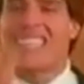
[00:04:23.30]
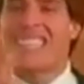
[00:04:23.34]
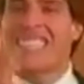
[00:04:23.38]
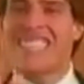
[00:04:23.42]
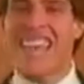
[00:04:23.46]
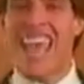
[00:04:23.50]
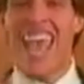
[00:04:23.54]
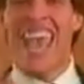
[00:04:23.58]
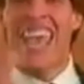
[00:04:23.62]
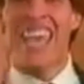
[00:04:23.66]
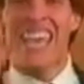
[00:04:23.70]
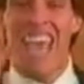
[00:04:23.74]
to
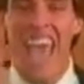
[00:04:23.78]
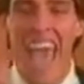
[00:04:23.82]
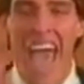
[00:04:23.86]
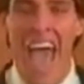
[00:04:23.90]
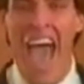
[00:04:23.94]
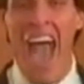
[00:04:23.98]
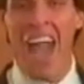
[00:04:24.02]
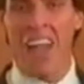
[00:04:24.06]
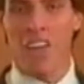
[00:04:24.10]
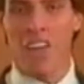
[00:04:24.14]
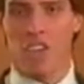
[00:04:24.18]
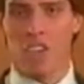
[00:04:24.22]
take
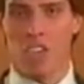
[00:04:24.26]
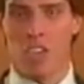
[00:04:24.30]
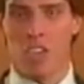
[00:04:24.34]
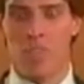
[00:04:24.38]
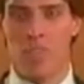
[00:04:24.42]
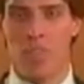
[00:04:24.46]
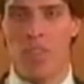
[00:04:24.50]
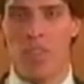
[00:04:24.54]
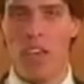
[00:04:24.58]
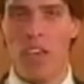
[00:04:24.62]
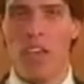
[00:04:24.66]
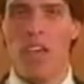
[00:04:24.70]

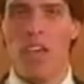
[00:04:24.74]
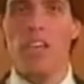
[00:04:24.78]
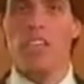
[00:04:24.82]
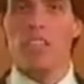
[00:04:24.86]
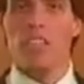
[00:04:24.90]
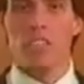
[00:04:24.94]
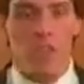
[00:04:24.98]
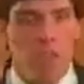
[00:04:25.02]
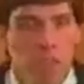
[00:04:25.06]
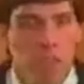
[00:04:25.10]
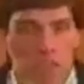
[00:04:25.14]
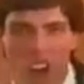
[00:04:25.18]
action,
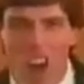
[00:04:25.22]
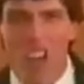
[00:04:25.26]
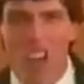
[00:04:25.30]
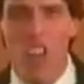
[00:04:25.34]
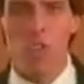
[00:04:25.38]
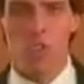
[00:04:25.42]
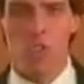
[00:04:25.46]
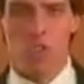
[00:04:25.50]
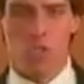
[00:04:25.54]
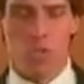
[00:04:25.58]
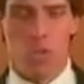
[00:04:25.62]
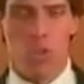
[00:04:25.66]
to
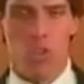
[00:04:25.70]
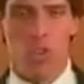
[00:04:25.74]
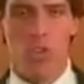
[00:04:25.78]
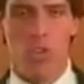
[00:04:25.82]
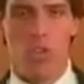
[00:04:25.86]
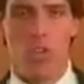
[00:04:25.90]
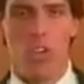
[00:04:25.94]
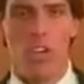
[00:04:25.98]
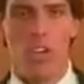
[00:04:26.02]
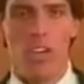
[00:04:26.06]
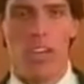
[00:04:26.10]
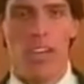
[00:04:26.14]
follow
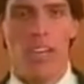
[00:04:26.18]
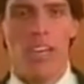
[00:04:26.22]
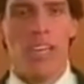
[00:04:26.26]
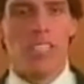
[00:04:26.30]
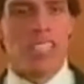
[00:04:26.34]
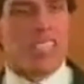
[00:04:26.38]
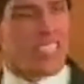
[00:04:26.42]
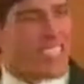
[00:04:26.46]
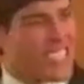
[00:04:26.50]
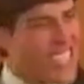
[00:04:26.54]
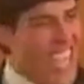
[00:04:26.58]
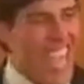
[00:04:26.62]
through,
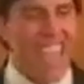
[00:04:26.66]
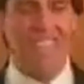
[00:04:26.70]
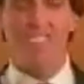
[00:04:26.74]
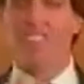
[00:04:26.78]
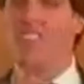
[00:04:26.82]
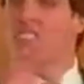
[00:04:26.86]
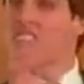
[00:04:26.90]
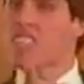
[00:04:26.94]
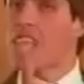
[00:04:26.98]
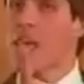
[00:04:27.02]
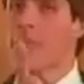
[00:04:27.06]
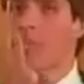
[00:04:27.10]
to
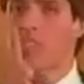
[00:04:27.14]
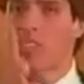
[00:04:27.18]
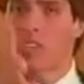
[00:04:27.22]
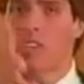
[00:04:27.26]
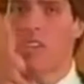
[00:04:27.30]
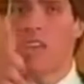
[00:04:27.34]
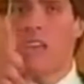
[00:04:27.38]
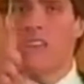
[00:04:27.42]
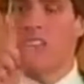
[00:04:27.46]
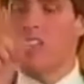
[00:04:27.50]
take the steps that are